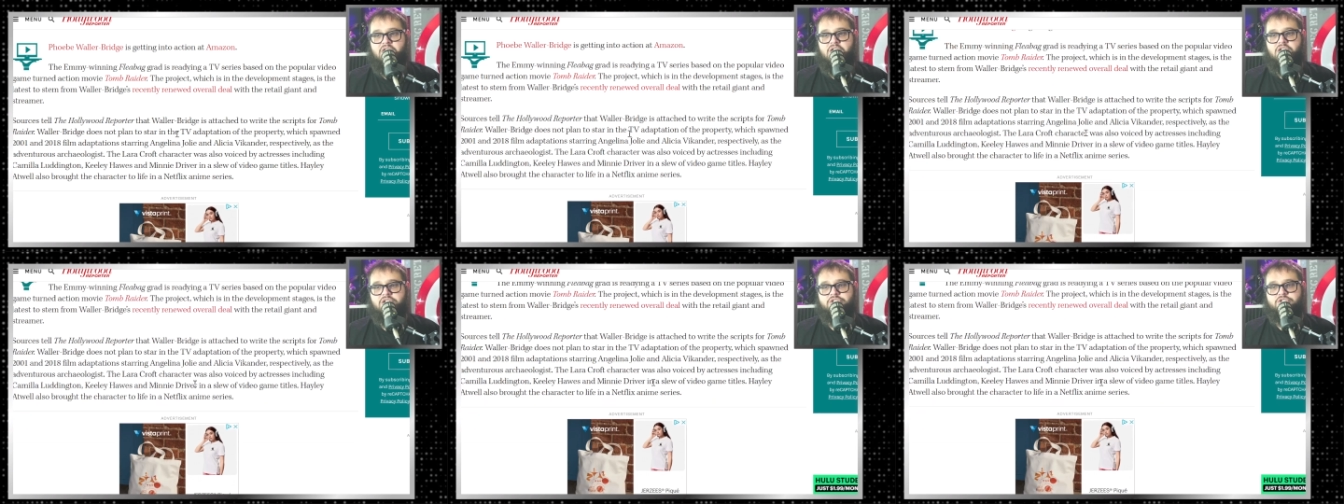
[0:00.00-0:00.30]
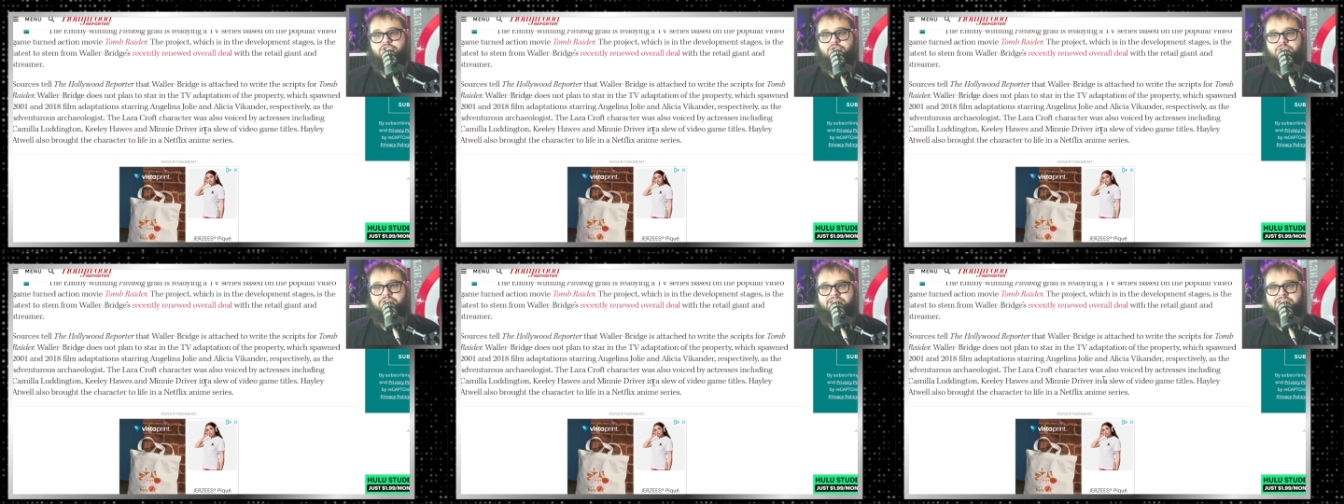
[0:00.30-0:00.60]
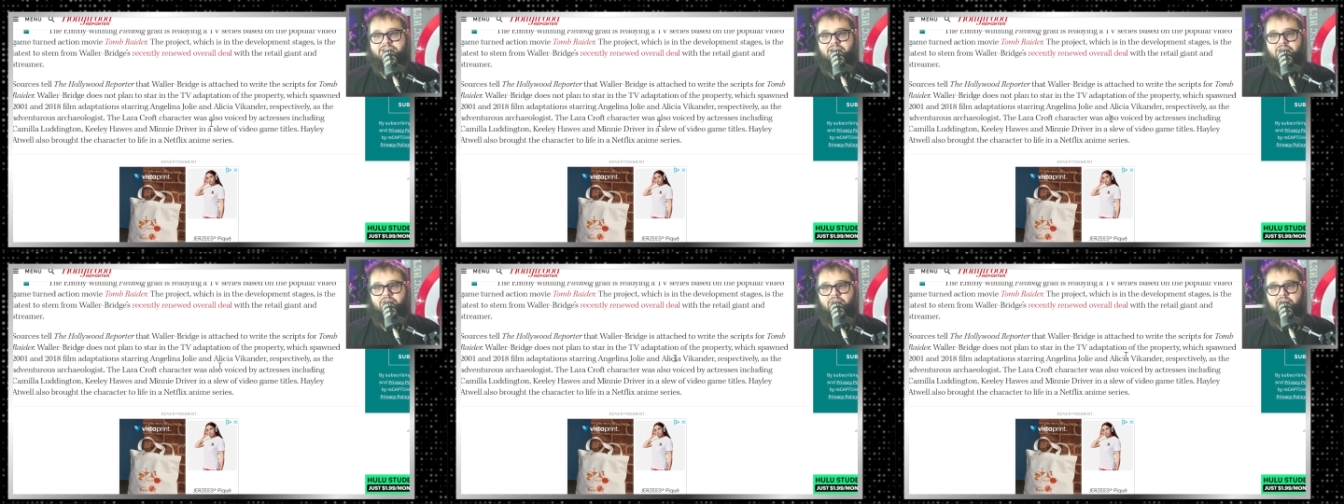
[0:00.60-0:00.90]
Sources
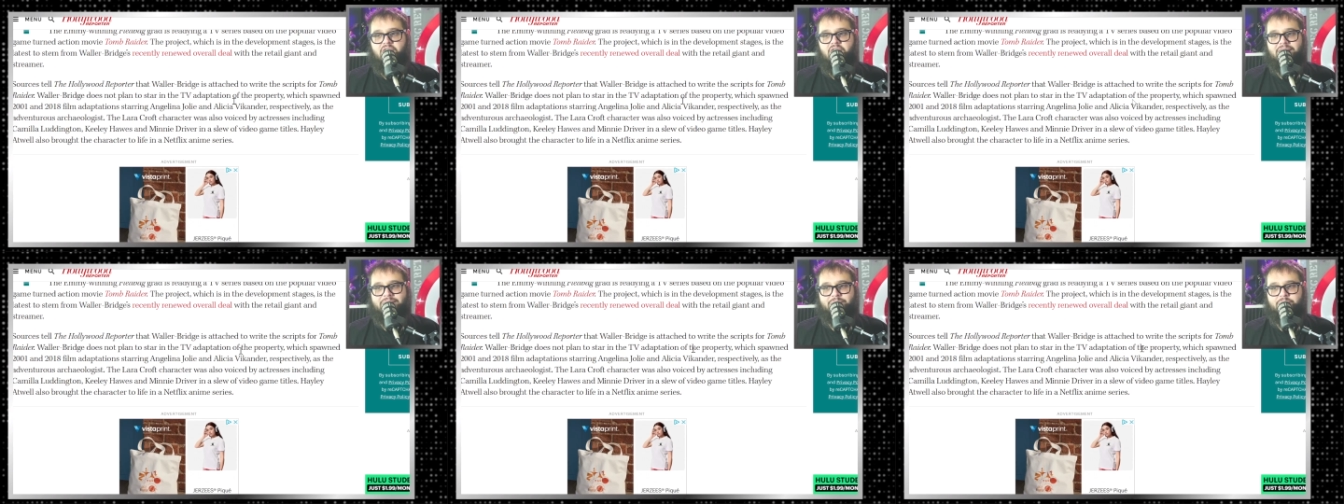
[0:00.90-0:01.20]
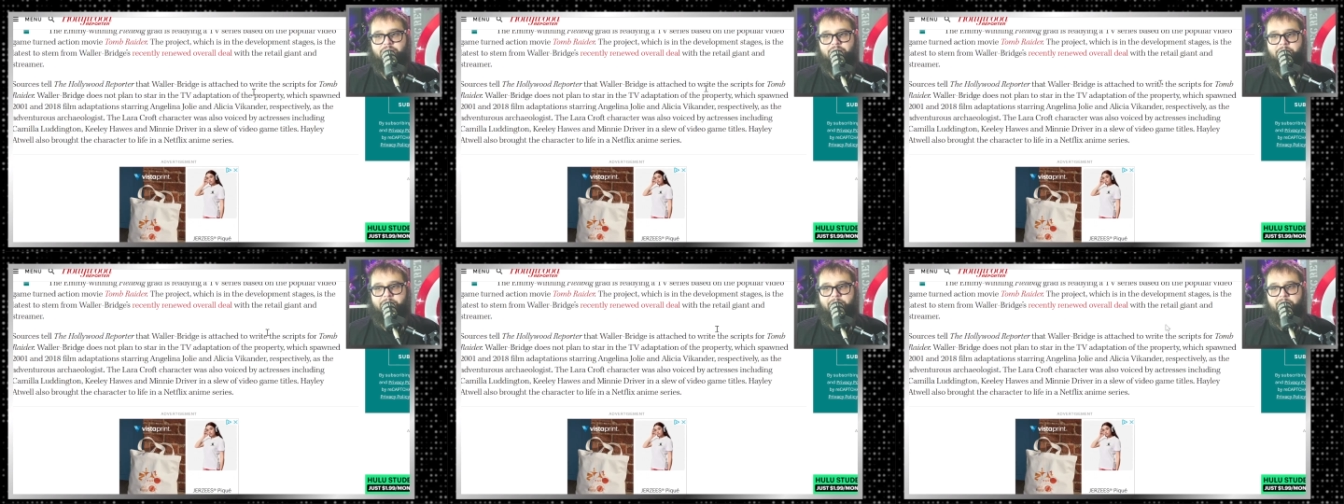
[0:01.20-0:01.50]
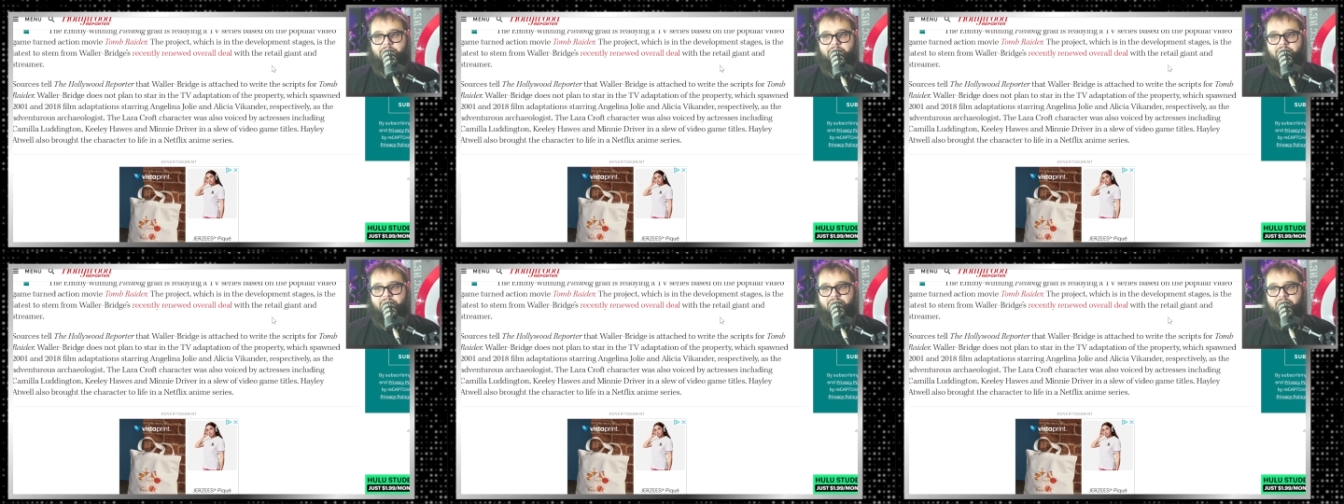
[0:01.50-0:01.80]
tell The Hollywood
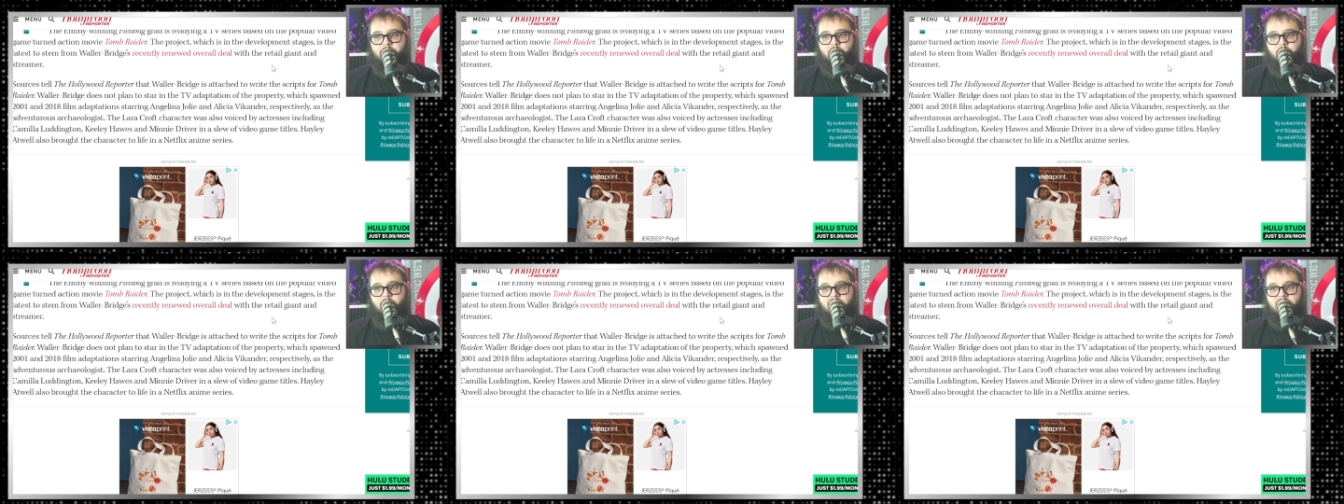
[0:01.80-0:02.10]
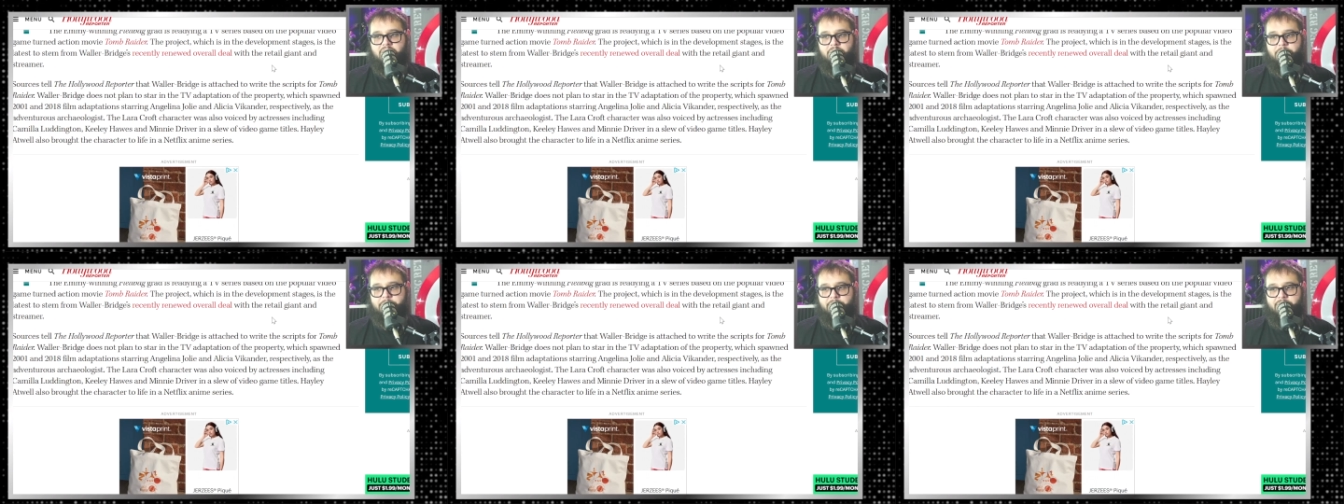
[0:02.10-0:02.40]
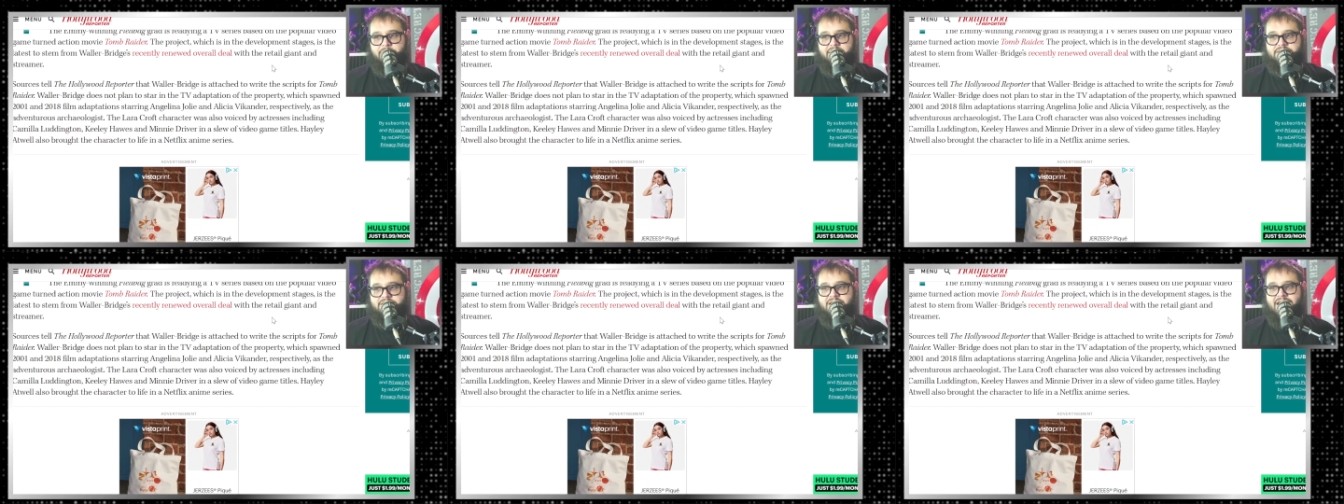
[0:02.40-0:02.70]
Reporter that Waller
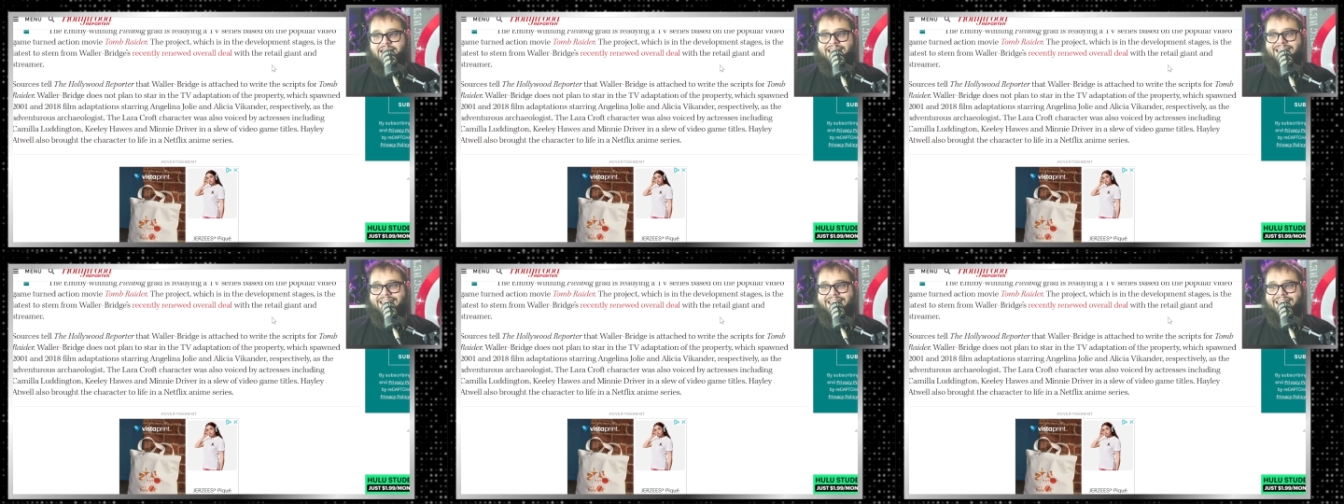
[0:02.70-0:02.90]
Bridge